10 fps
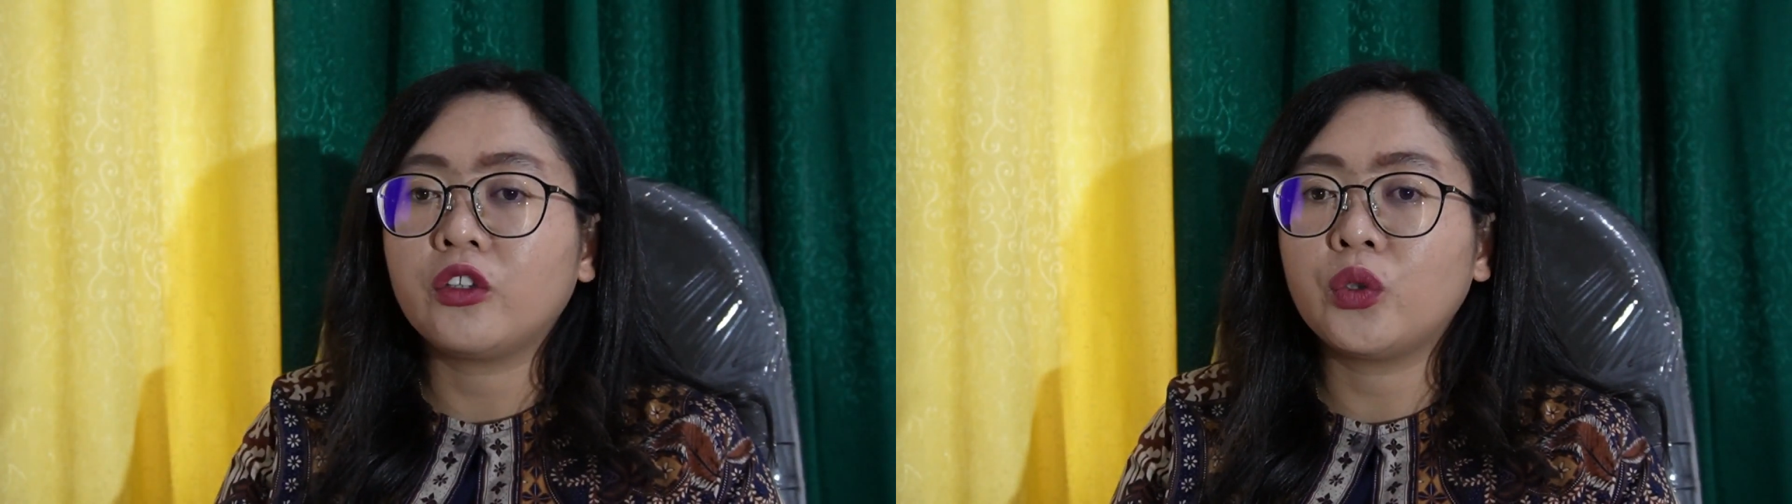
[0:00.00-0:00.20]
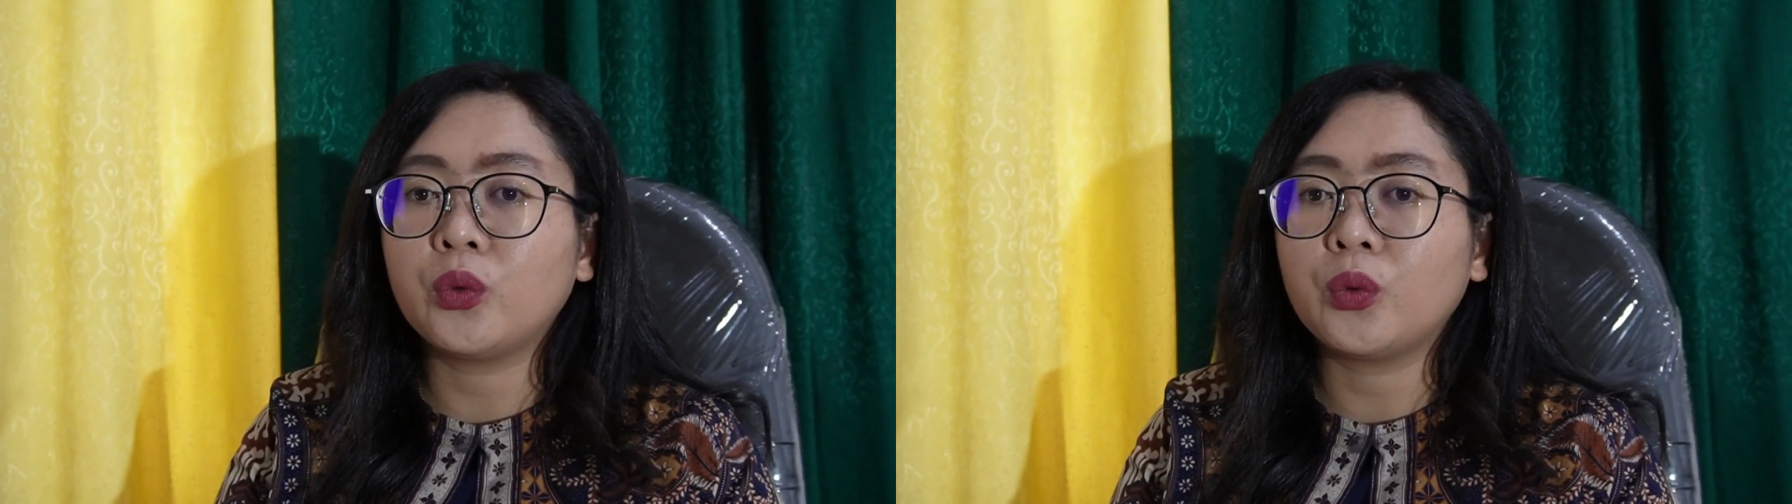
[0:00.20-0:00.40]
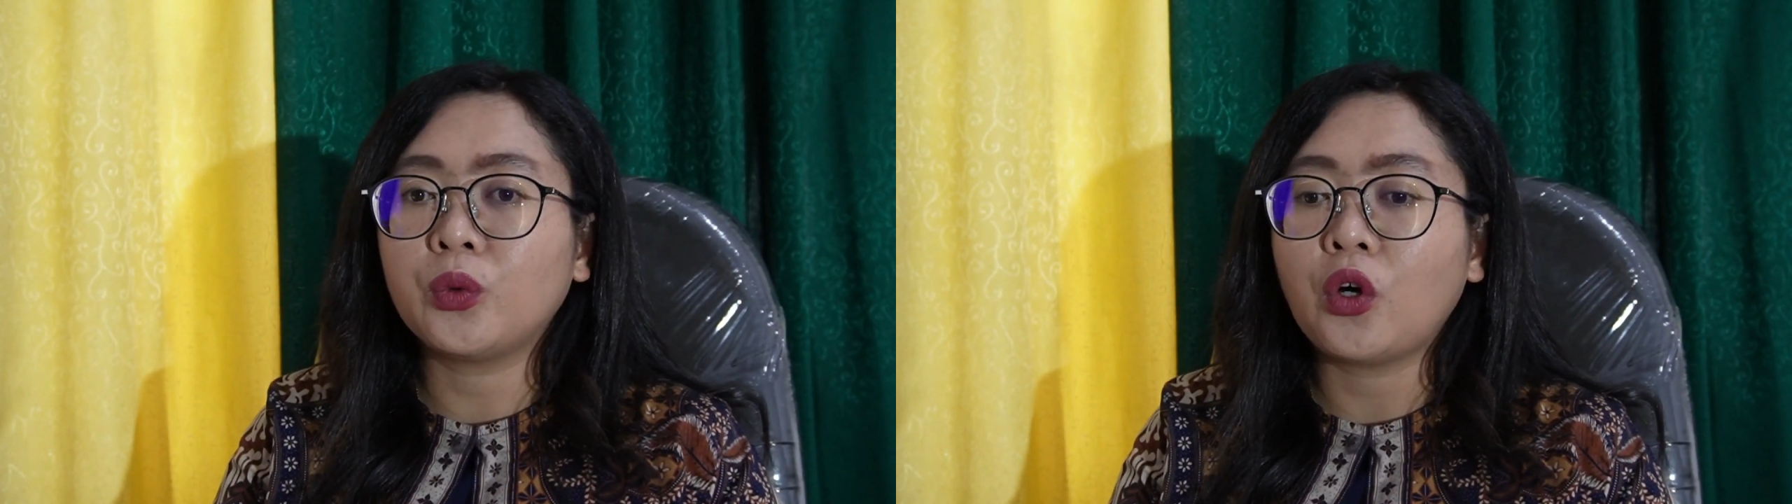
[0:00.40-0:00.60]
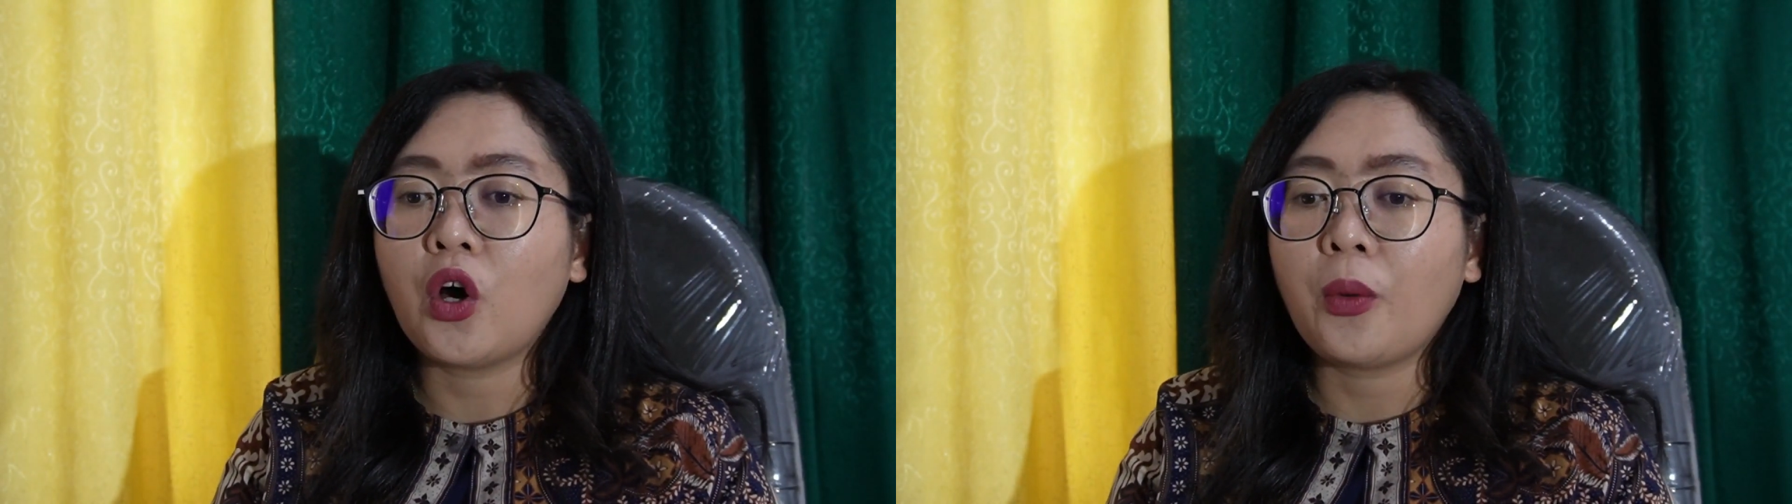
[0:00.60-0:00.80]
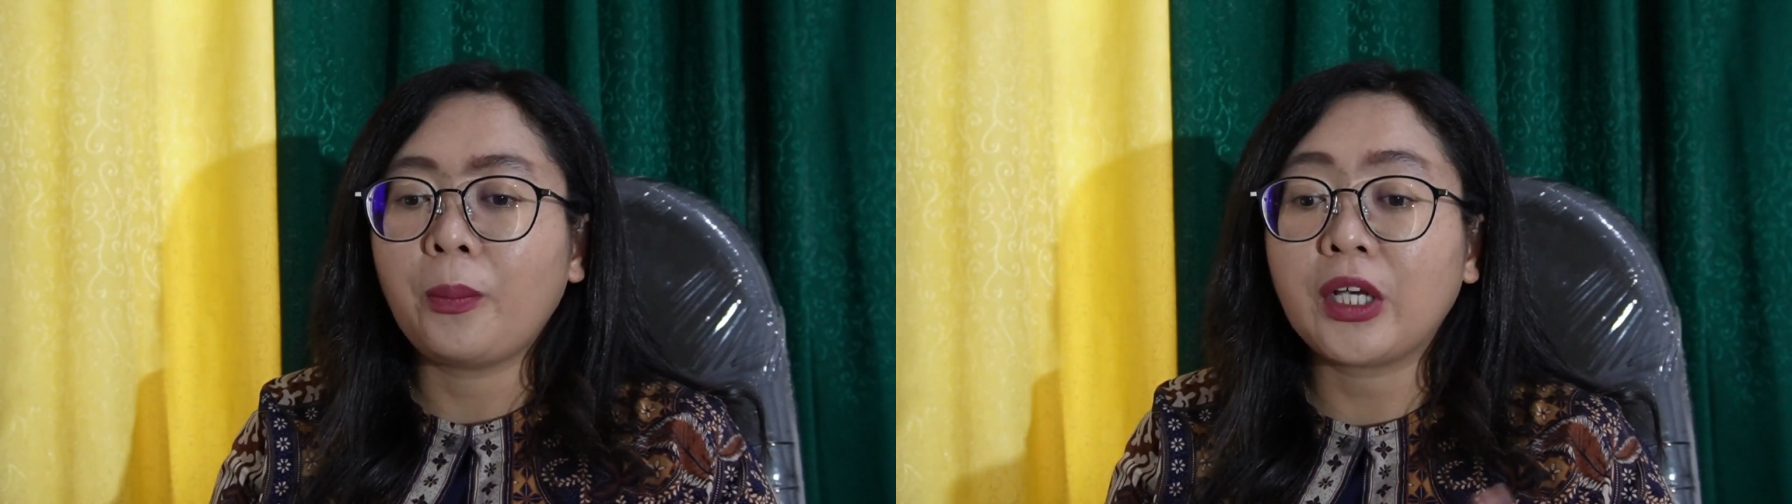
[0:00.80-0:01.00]
to
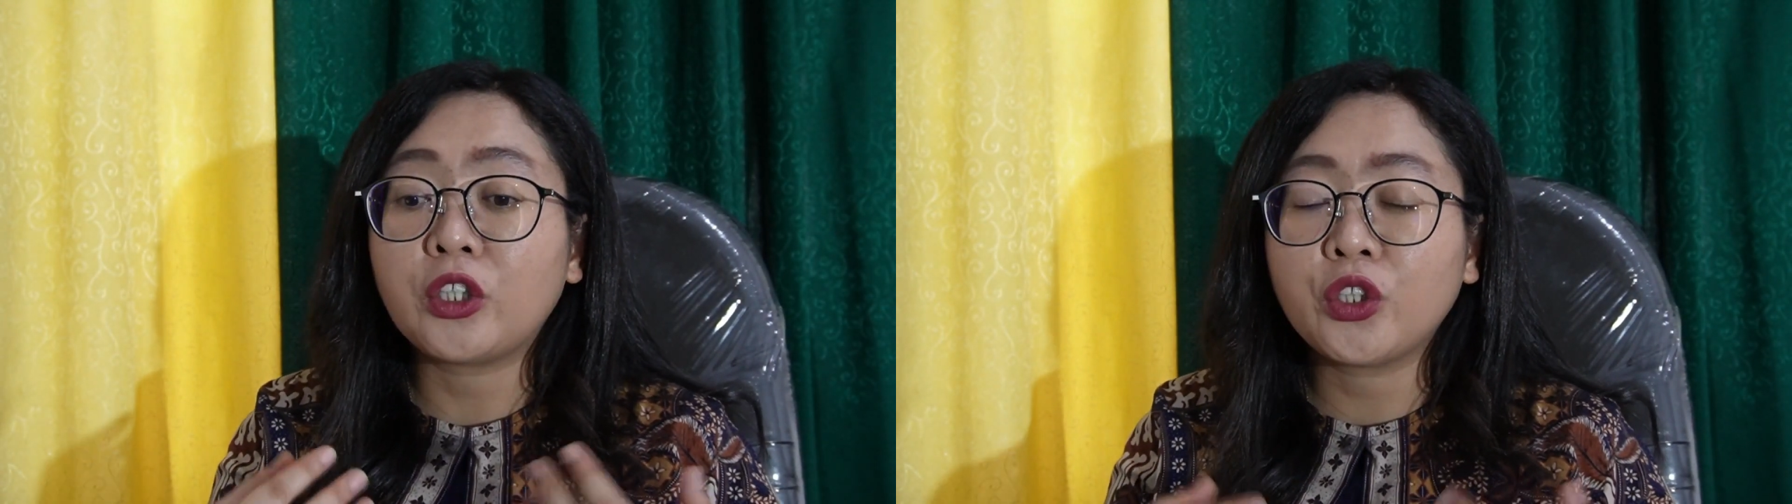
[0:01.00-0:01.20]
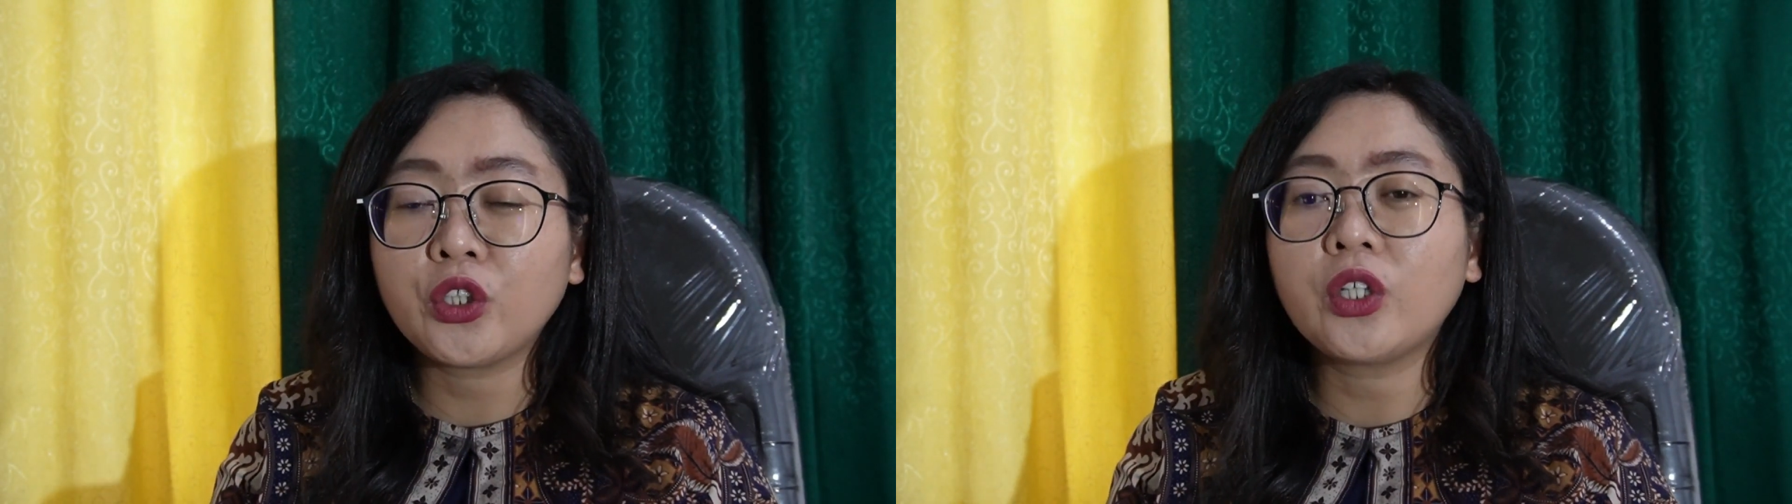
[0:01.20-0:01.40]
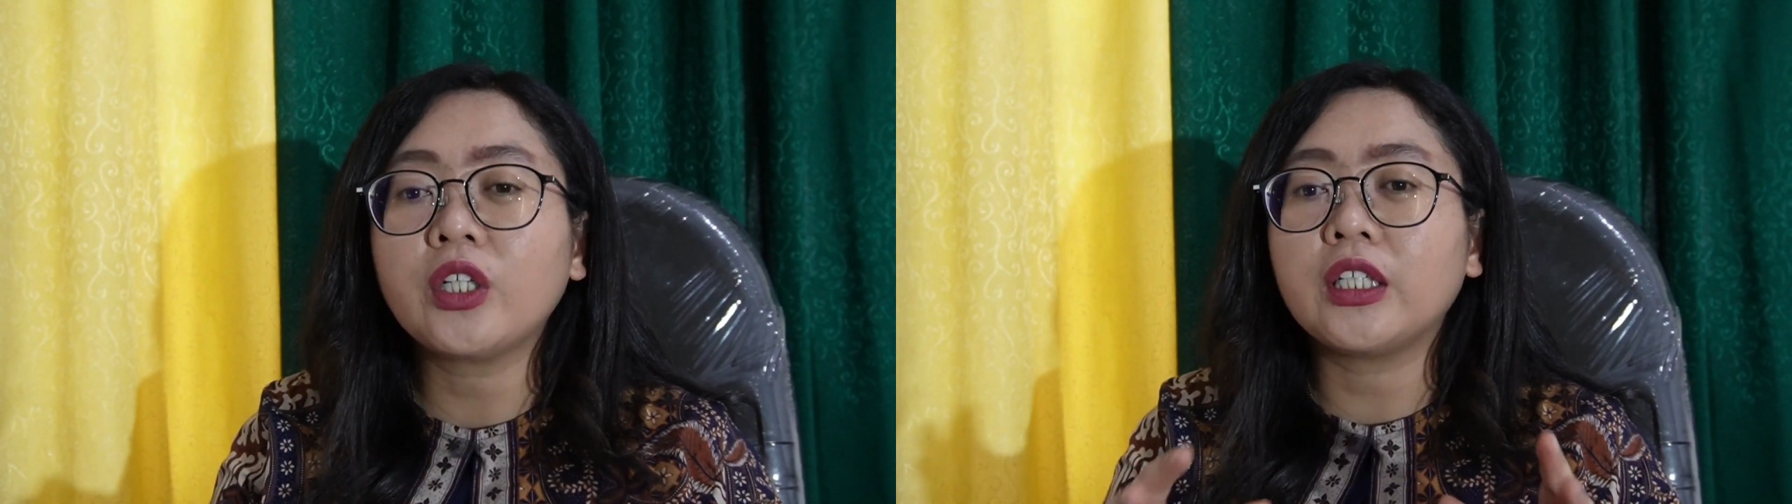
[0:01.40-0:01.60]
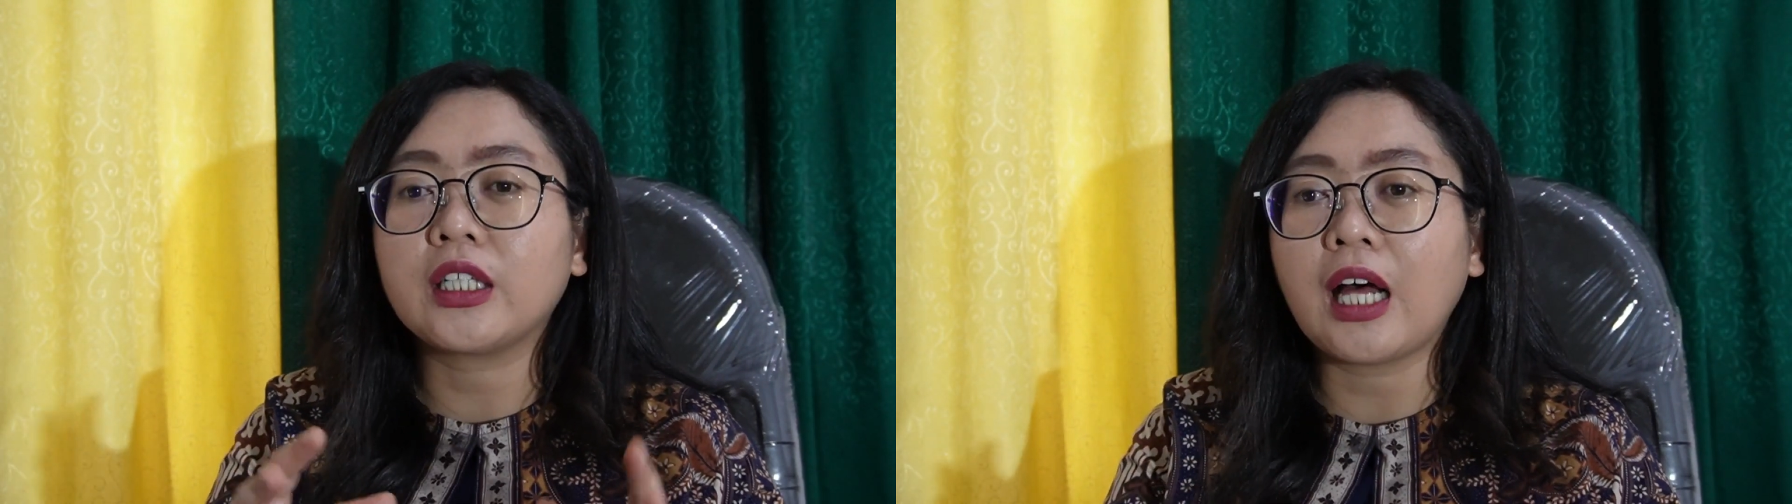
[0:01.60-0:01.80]
make sure the